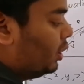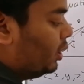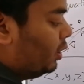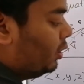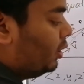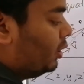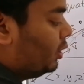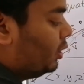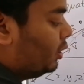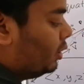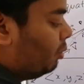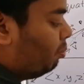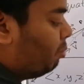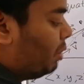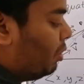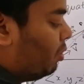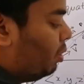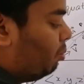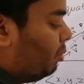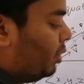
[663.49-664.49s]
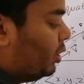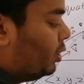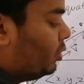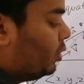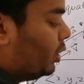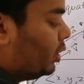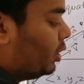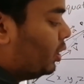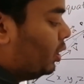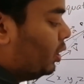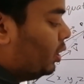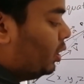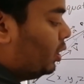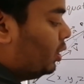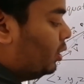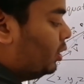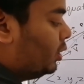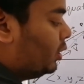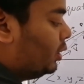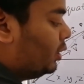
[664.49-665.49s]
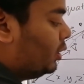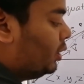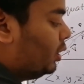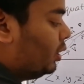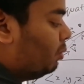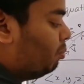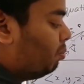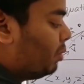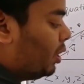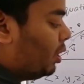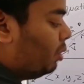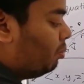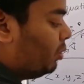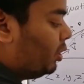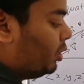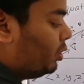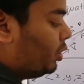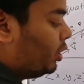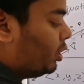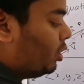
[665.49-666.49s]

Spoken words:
This is a parametric, this is the parametric,